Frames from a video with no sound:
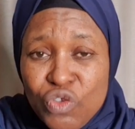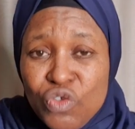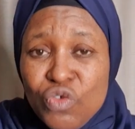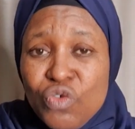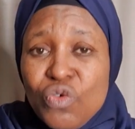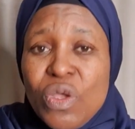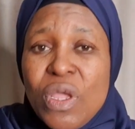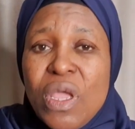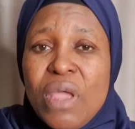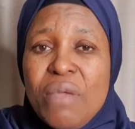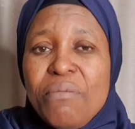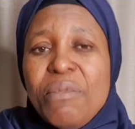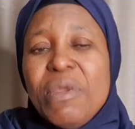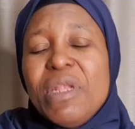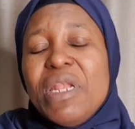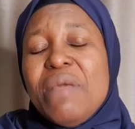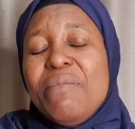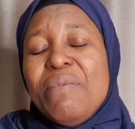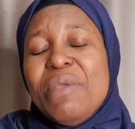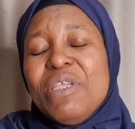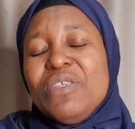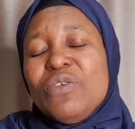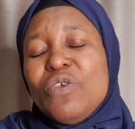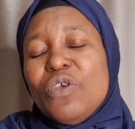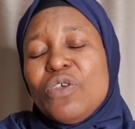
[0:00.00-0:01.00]
do, may they
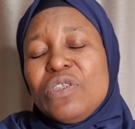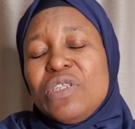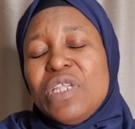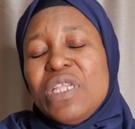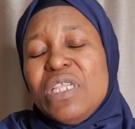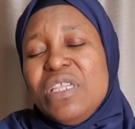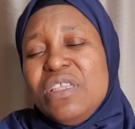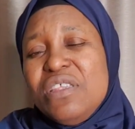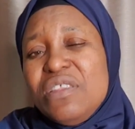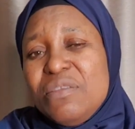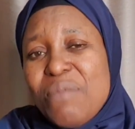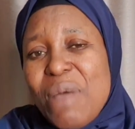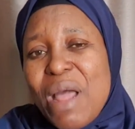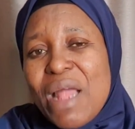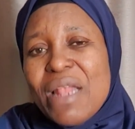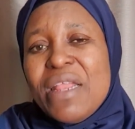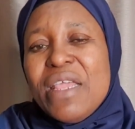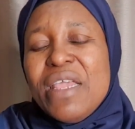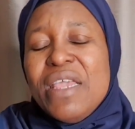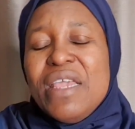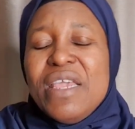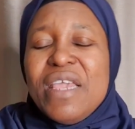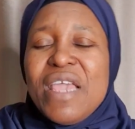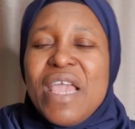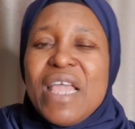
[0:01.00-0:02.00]
make sure say this man
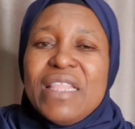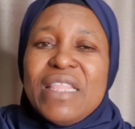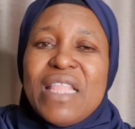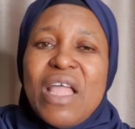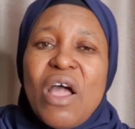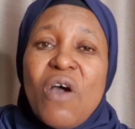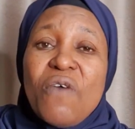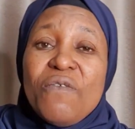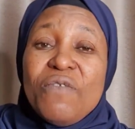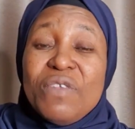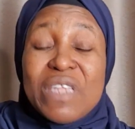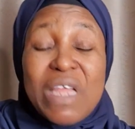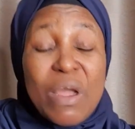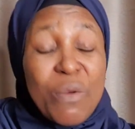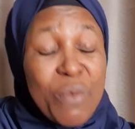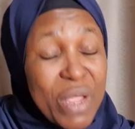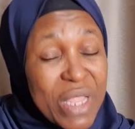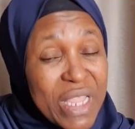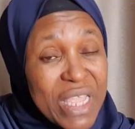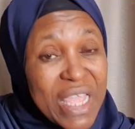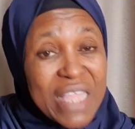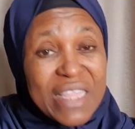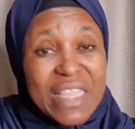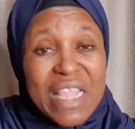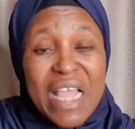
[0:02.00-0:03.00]
he enter office and when
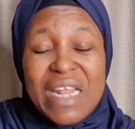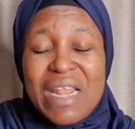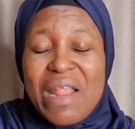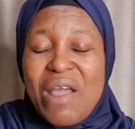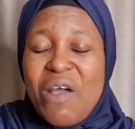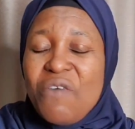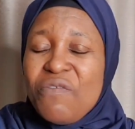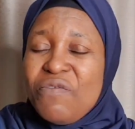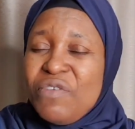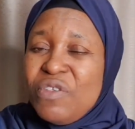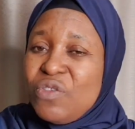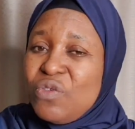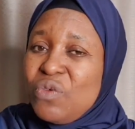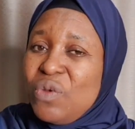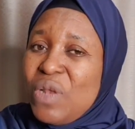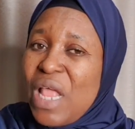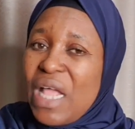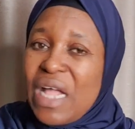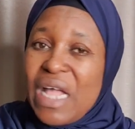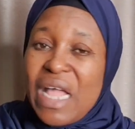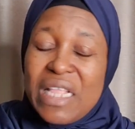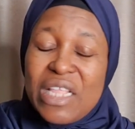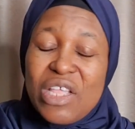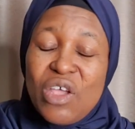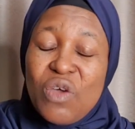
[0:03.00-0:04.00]
he enter that office, so
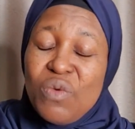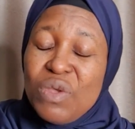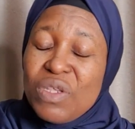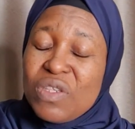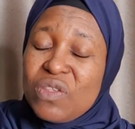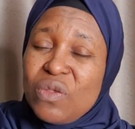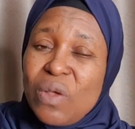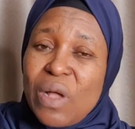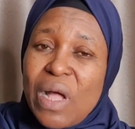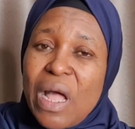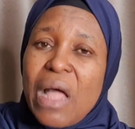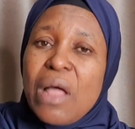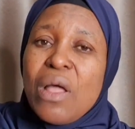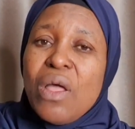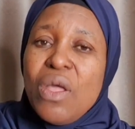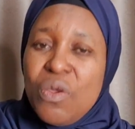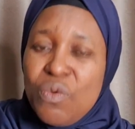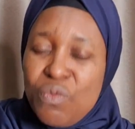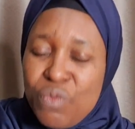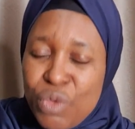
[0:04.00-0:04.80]
like they always talk.